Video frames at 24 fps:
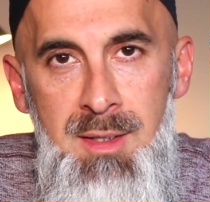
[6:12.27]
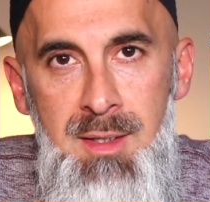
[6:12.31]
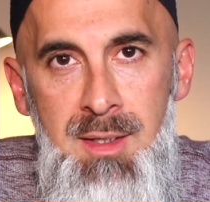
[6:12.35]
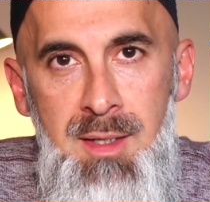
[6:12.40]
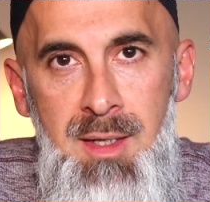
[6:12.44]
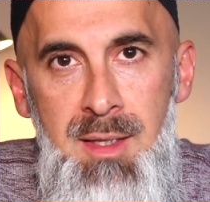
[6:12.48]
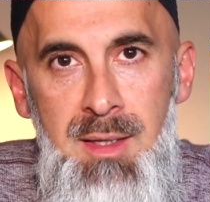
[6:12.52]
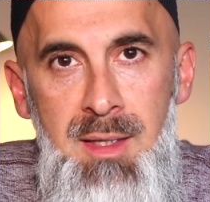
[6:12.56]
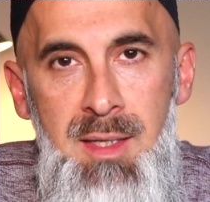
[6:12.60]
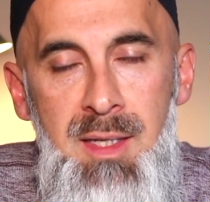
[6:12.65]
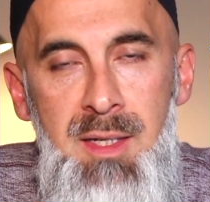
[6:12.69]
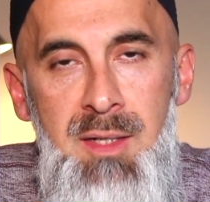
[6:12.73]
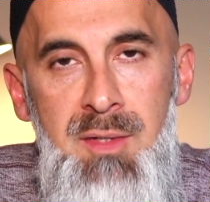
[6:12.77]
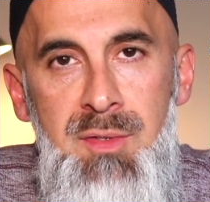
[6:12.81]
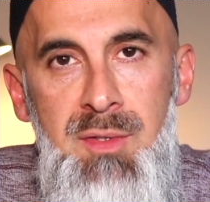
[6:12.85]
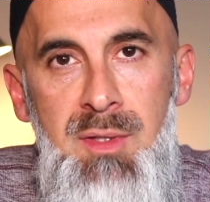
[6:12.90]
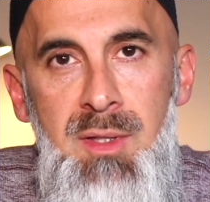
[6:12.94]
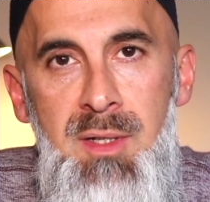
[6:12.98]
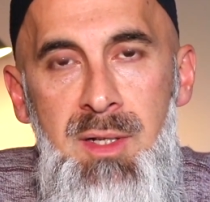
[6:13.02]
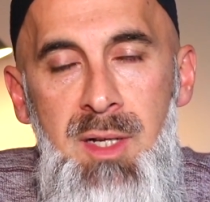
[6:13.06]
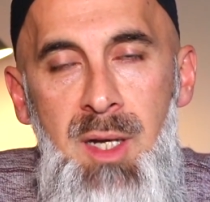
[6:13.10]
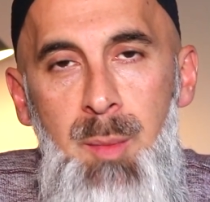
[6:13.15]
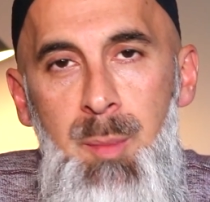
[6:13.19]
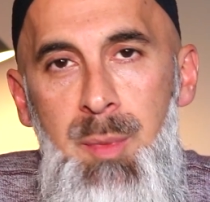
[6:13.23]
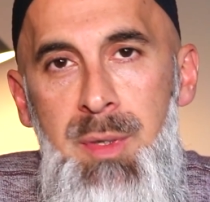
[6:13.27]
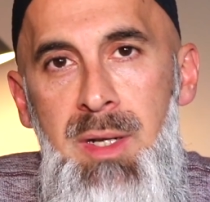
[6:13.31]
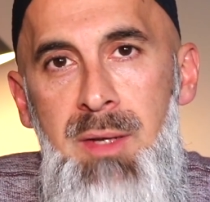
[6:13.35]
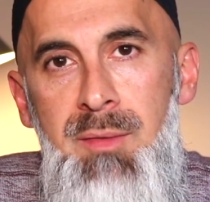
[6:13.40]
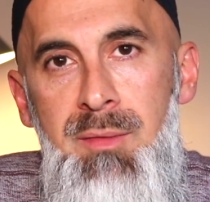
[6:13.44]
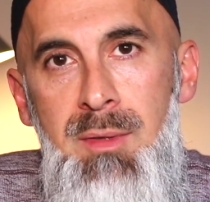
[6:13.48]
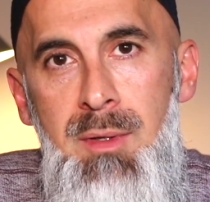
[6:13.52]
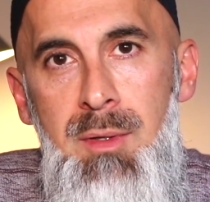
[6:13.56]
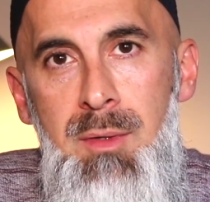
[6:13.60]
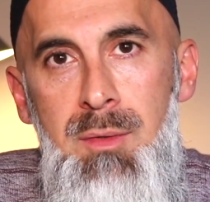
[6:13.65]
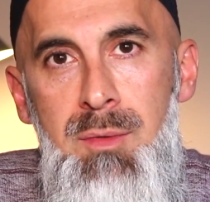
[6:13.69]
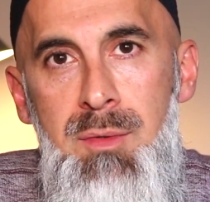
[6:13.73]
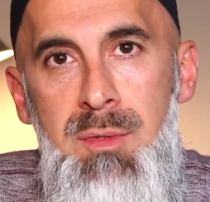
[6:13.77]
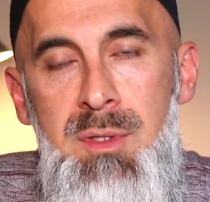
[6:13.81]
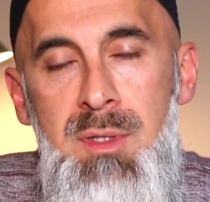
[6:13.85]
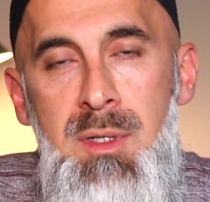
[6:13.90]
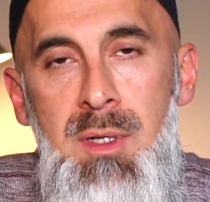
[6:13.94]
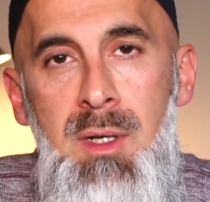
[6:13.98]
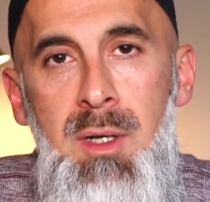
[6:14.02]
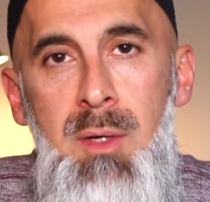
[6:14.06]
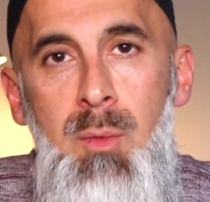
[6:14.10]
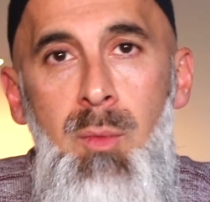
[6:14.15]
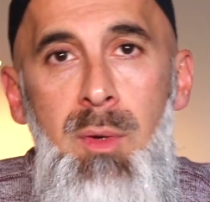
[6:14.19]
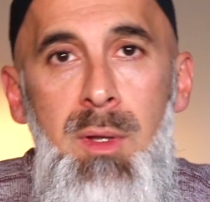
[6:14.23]
and lead us to the company of those
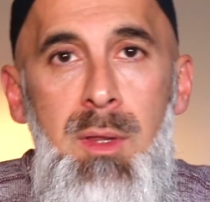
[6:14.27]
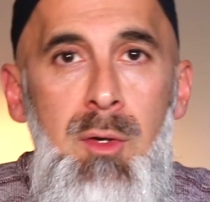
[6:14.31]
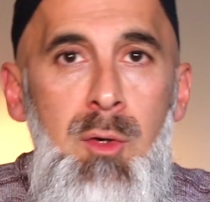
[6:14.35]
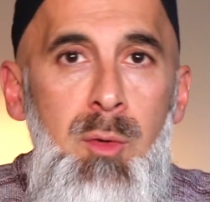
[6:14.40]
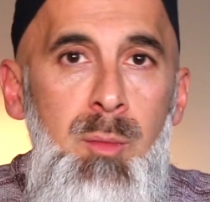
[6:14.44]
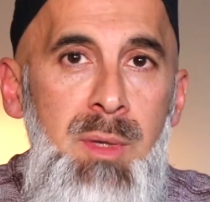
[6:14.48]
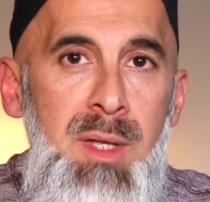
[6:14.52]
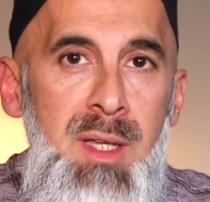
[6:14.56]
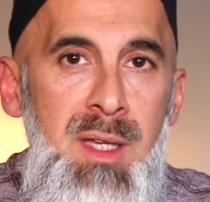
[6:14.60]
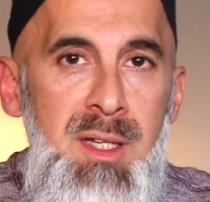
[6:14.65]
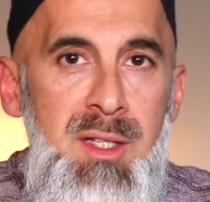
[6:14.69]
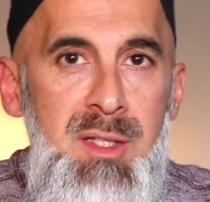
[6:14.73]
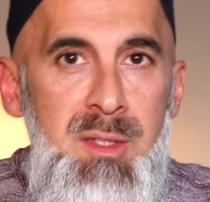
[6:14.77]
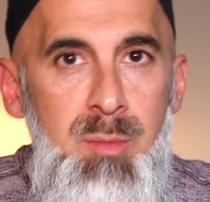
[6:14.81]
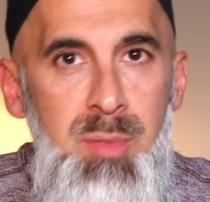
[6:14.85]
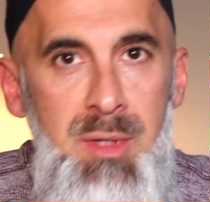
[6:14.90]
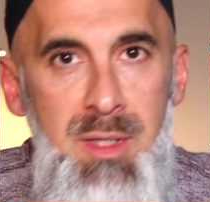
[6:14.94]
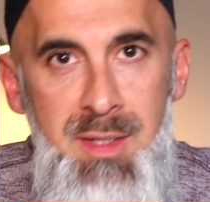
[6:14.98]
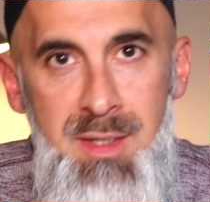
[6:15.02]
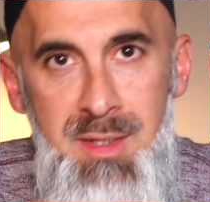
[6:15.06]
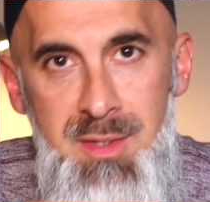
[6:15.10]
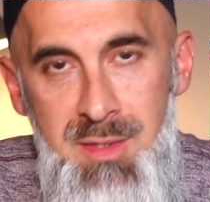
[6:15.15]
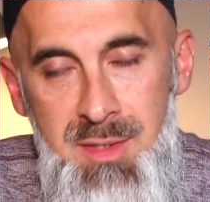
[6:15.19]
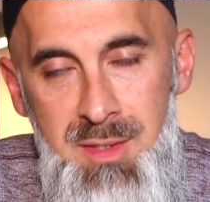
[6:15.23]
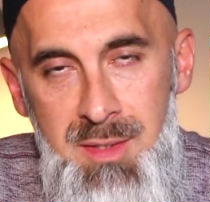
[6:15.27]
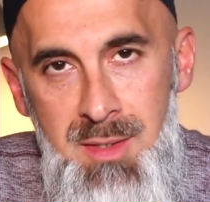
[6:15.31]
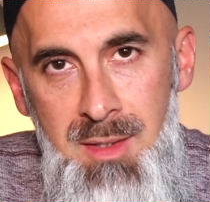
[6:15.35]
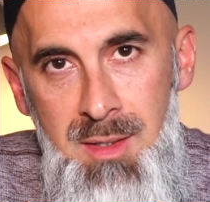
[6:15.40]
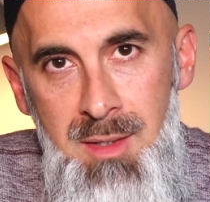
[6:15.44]
with whom He is pleased.